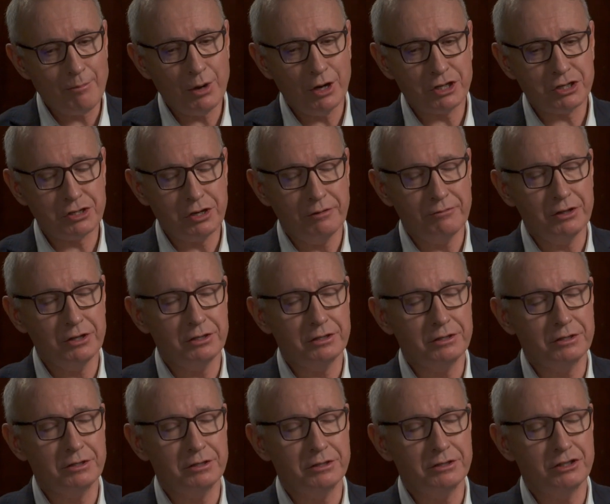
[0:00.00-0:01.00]
much of
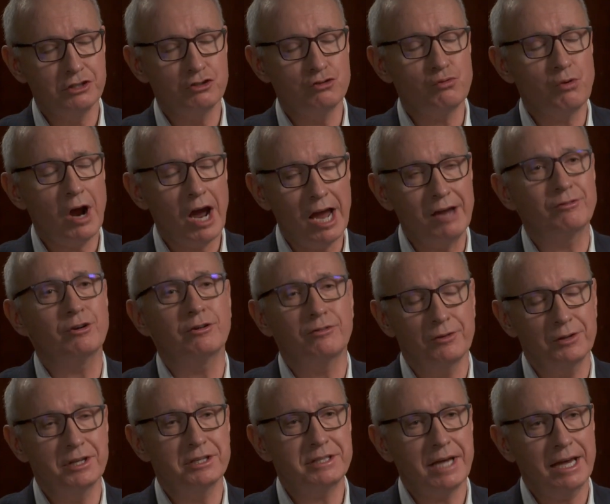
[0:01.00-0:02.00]
the driver
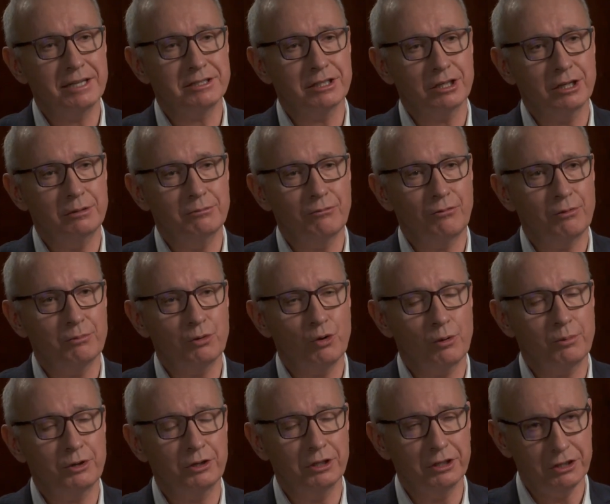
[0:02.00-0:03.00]
for this has to come from
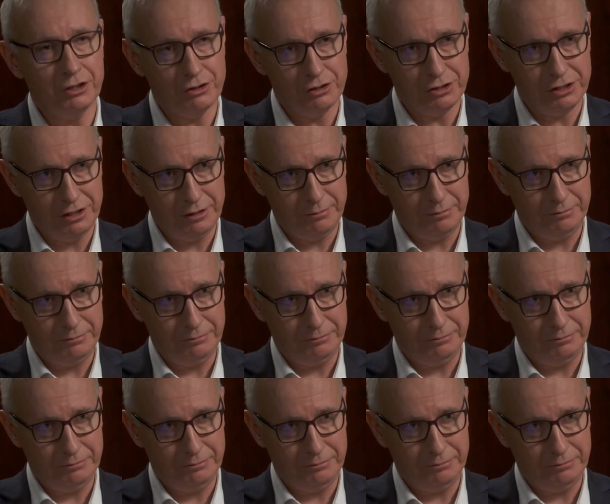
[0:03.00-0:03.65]
corporate leadership?